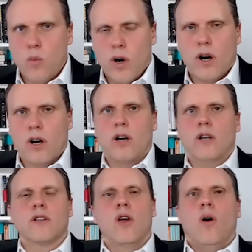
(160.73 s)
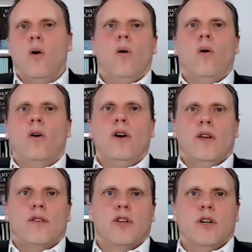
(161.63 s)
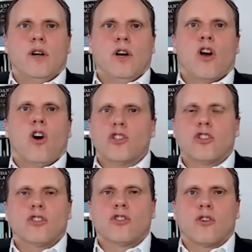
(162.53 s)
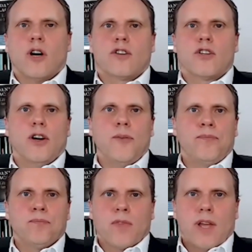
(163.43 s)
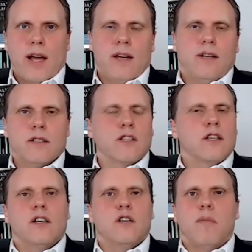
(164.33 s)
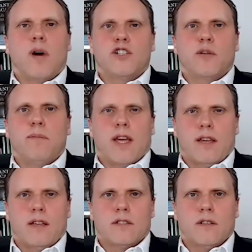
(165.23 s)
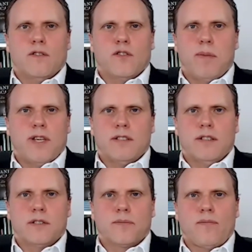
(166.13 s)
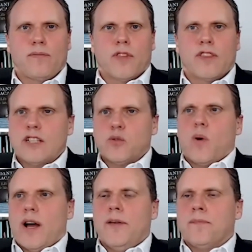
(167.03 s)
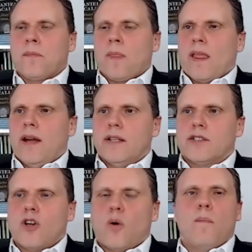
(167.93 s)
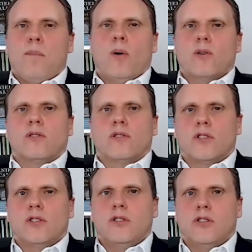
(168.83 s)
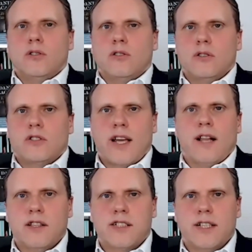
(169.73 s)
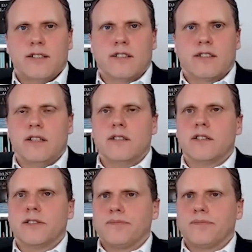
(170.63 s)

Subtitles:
workers or the cost structure and the margin base of the business. That's why it is so important to tell citizens